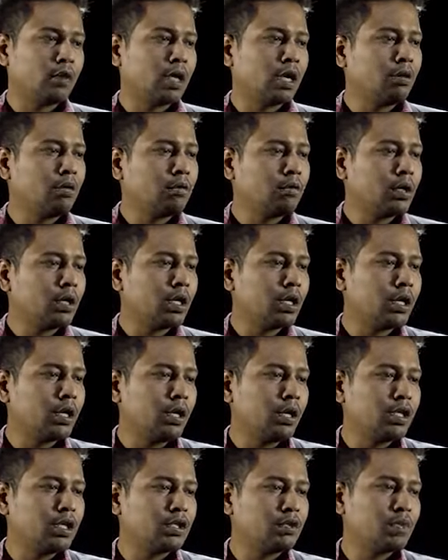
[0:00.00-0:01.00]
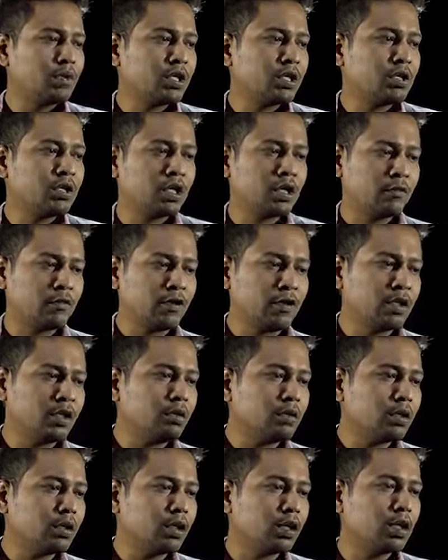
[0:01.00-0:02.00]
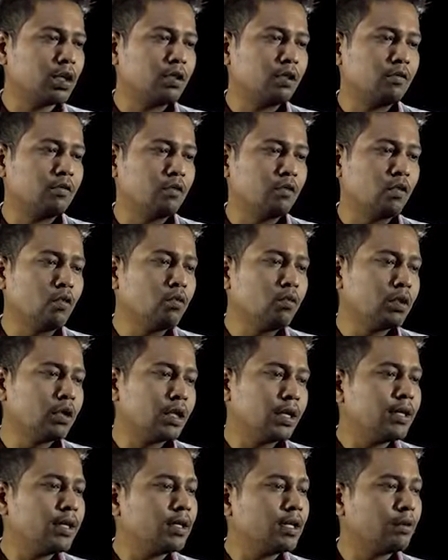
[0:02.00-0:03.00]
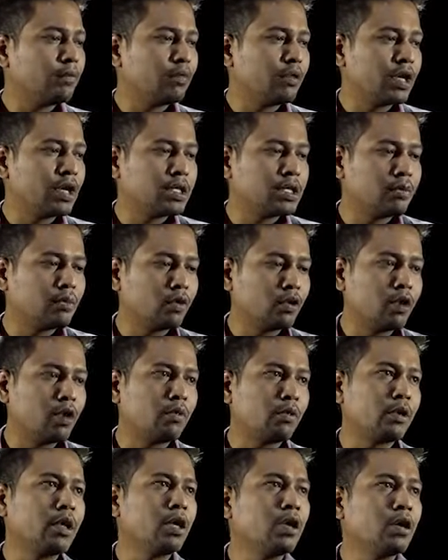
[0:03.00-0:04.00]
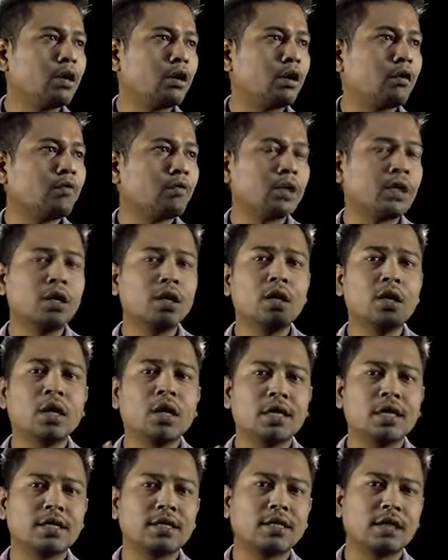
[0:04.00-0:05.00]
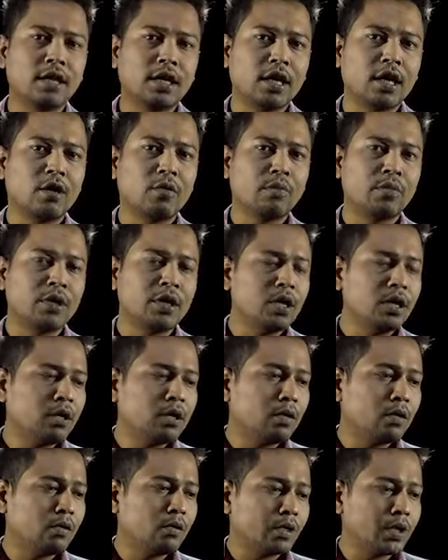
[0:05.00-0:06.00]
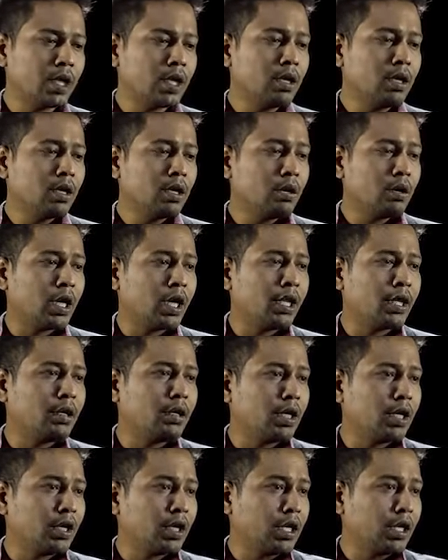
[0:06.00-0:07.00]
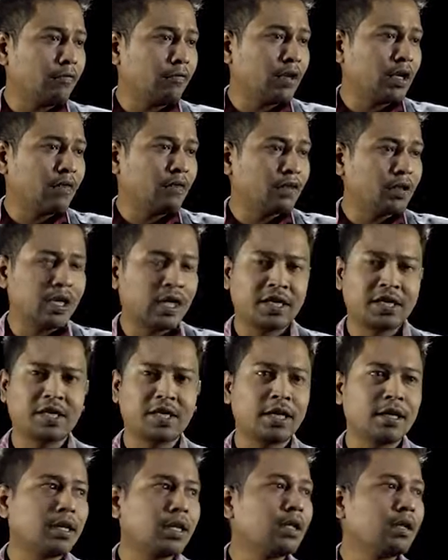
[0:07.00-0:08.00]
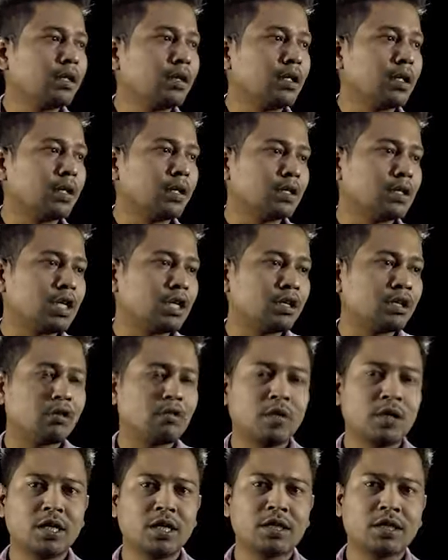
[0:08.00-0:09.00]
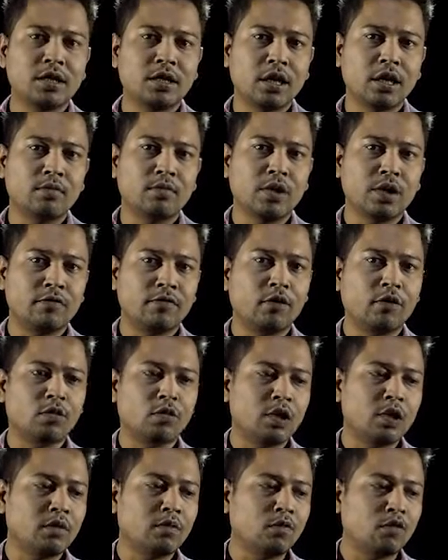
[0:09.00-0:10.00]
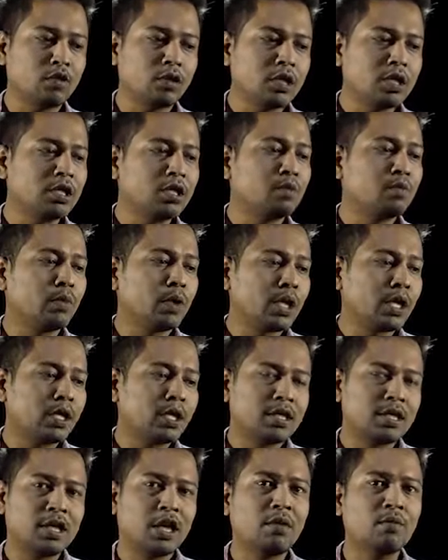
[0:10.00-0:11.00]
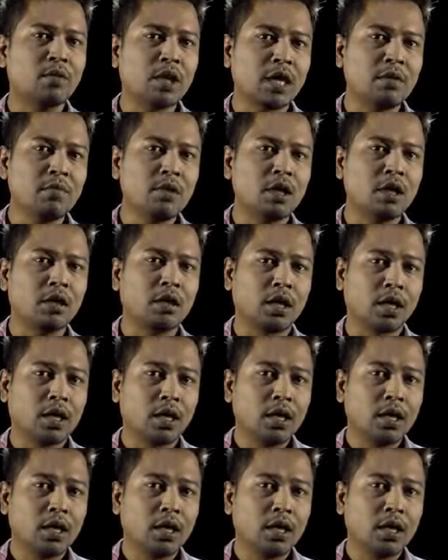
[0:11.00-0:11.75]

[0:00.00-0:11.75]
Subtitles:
now, this much is sufficient to know that it breaks the monopoly of the East India Company. Okay, and even after extending the charter of the East India Company for 20 more years, but at the same time it